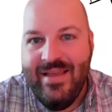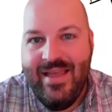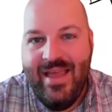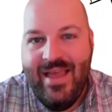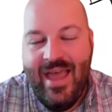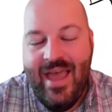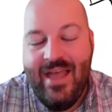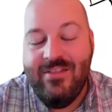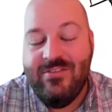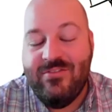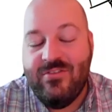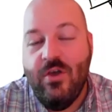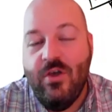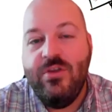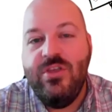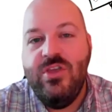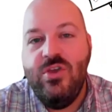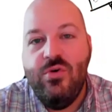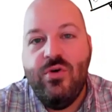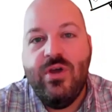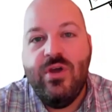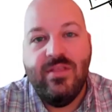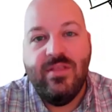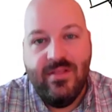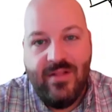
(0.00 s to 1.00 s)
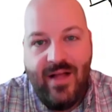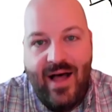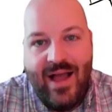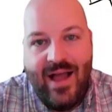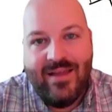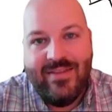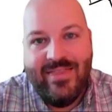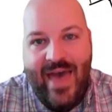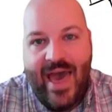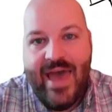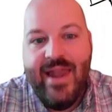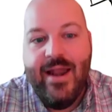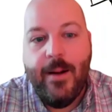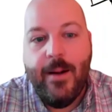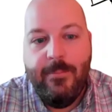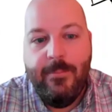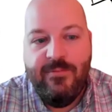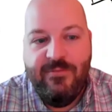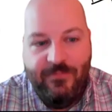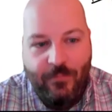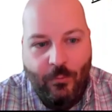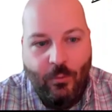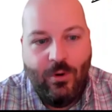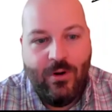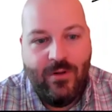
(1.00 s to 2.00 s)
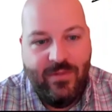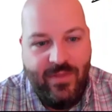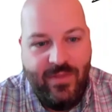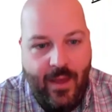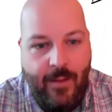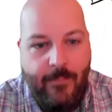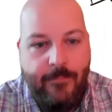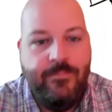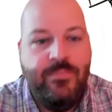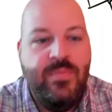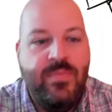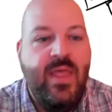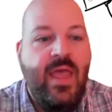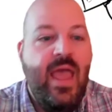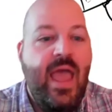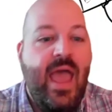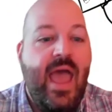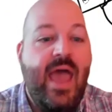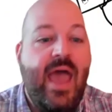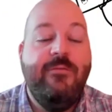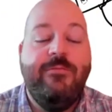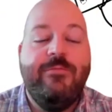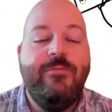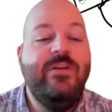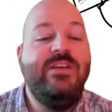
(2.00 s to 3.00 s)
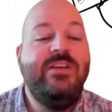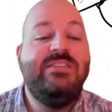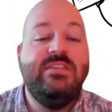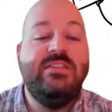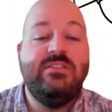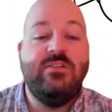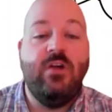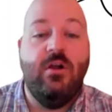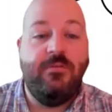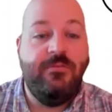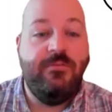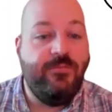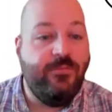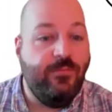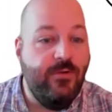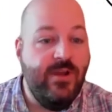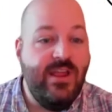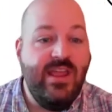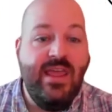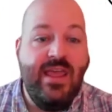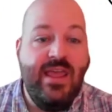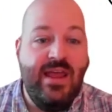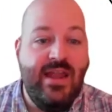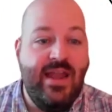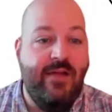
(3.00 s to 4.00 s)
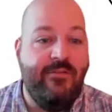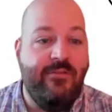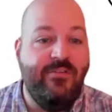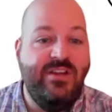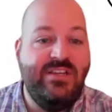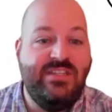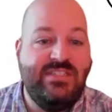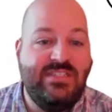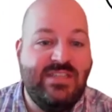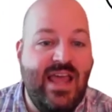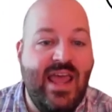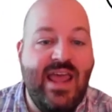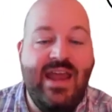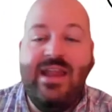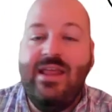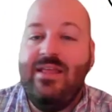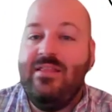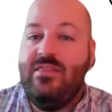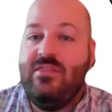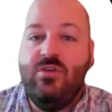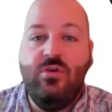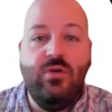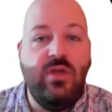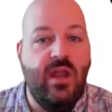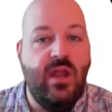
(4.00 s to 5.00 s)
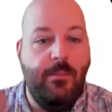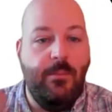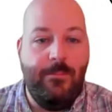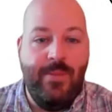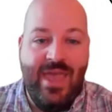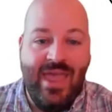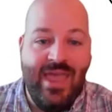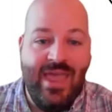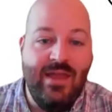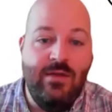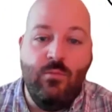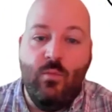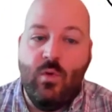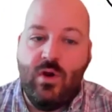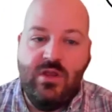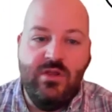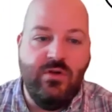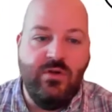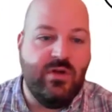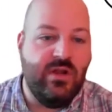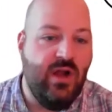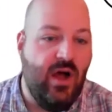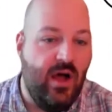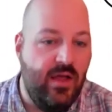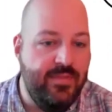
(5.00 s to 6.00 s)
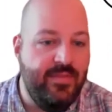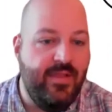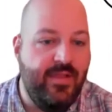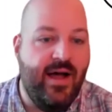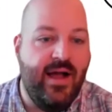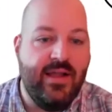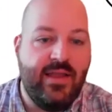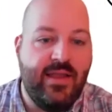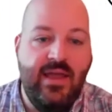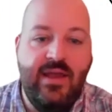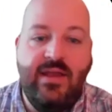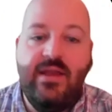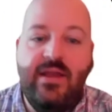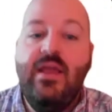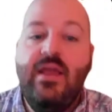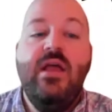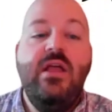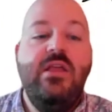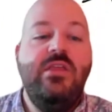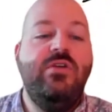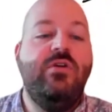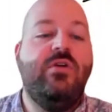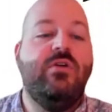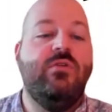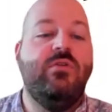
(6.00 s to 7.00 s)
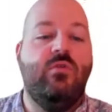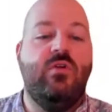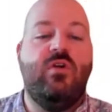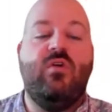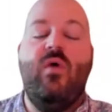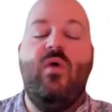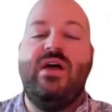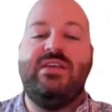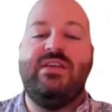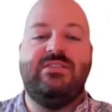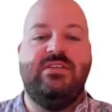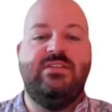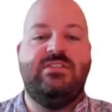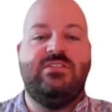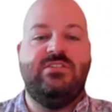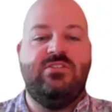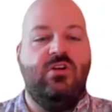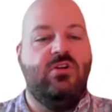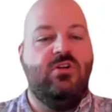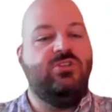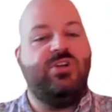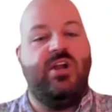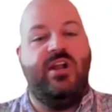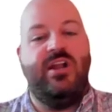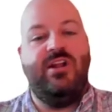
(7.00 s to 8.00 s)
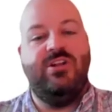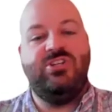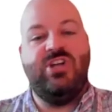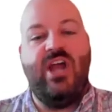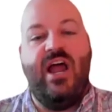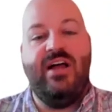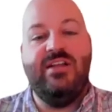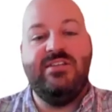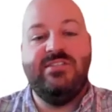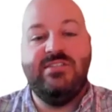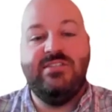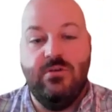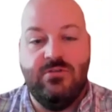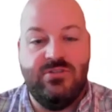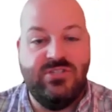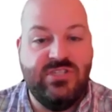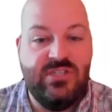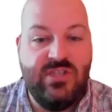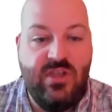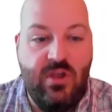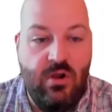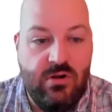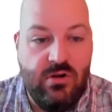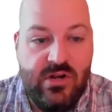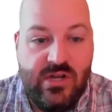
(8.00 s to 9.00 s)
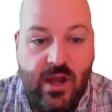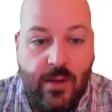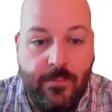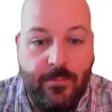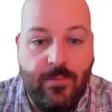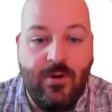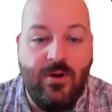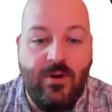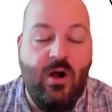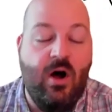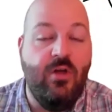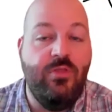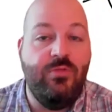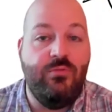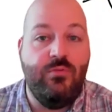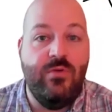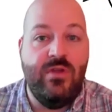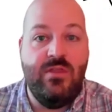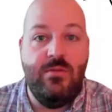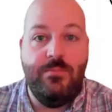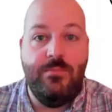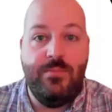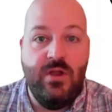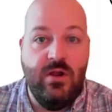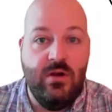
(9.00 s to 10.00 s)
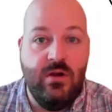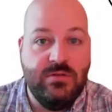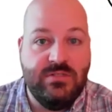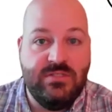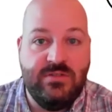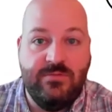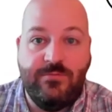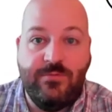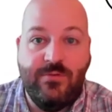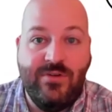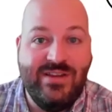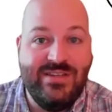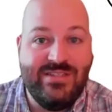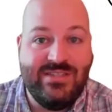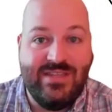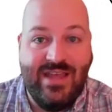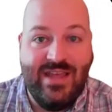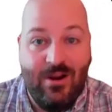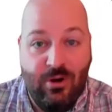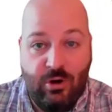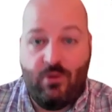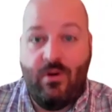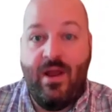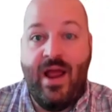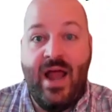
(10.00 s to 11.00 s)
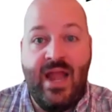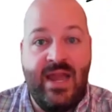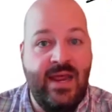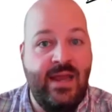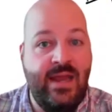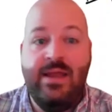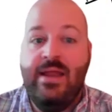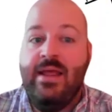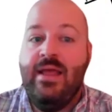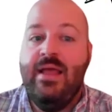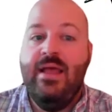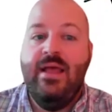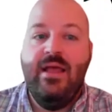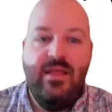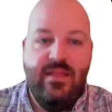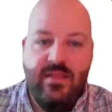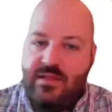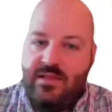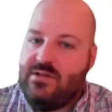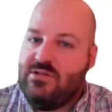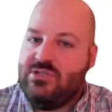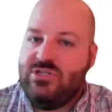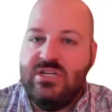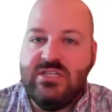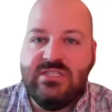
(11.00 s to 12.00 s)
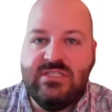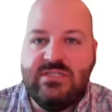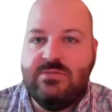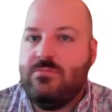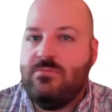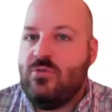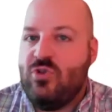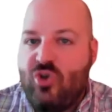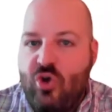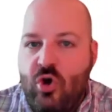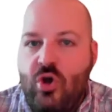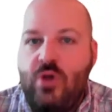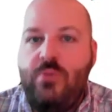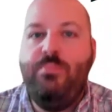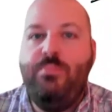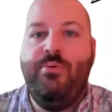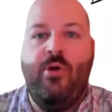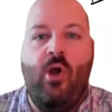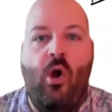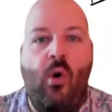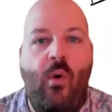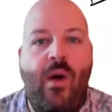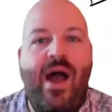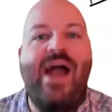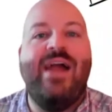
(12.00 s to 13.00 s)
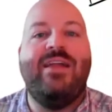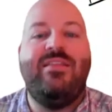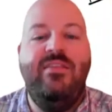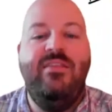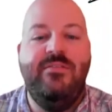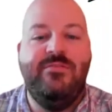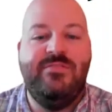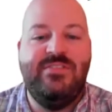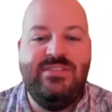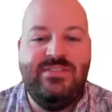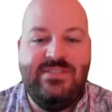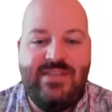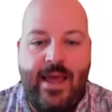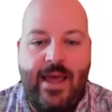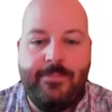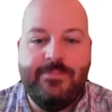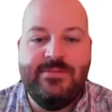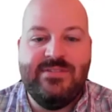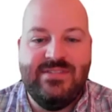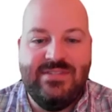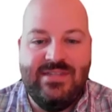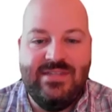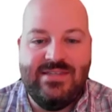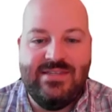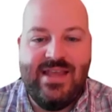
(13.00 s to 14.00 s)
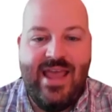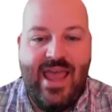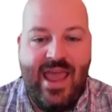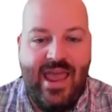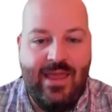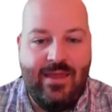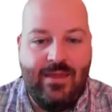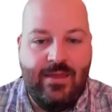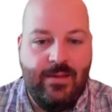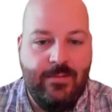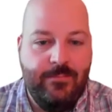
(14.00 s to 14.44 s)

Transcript: And so you can lock that up for them. And freezes are free in every state. You get a PIN where you can unlock it. You can request a search on a child's social security number at all 3 of the bureaus and freeze their credit. It's just good proactive steps to take.